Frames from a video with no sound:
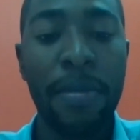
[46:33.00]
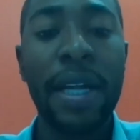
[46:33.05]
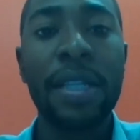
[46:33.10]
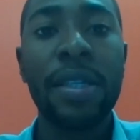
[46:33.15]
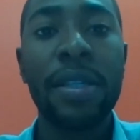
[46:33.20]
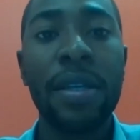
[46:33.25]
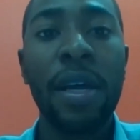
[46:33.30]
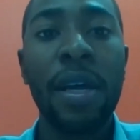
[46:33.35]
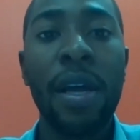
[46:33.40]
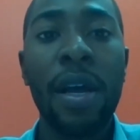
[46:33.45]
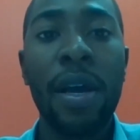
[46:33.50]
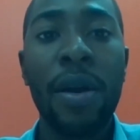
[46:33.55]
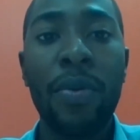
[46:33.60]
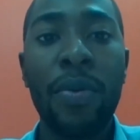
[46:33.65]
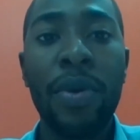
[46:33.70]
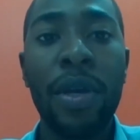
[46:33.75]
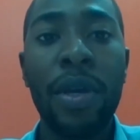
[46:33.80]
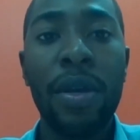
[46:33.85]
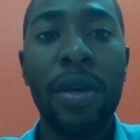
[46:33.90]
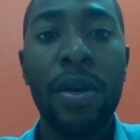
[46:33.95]
But
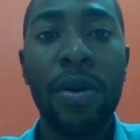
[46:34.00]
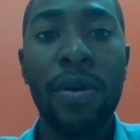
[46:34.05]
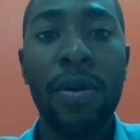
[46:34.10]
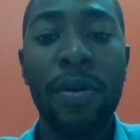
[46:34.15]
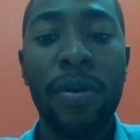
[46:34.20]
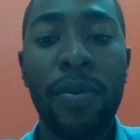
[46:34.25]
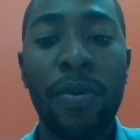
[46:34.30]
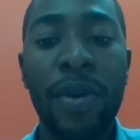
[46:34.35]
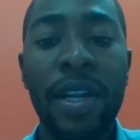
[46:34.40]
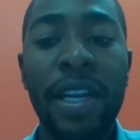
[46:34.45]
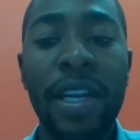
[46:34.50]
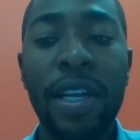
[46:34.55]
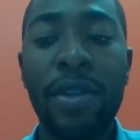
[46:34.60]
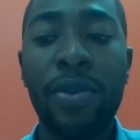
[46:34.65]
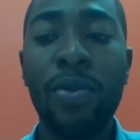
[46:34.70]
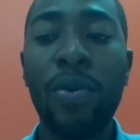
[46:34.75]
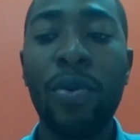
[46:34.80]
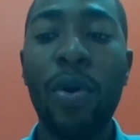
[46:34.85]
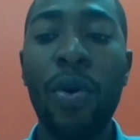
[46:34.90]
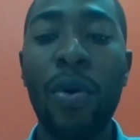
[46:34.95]
we,
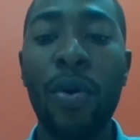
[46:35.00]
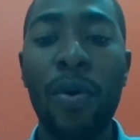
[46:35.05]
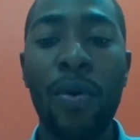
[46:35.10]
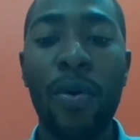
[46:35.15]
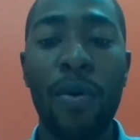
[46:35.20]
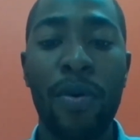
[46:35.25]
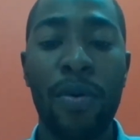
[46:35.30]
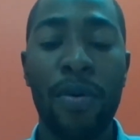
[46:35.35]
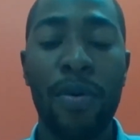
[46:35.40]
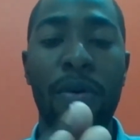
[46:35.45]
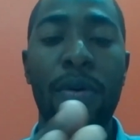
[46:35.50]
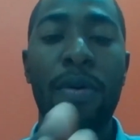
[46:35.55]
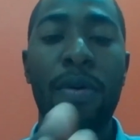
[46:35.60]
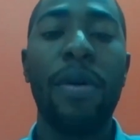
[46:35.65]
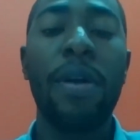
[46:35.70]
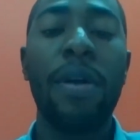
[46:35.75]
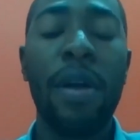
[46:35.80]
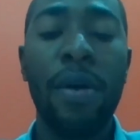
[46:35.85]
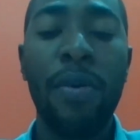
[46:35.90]
we need to go,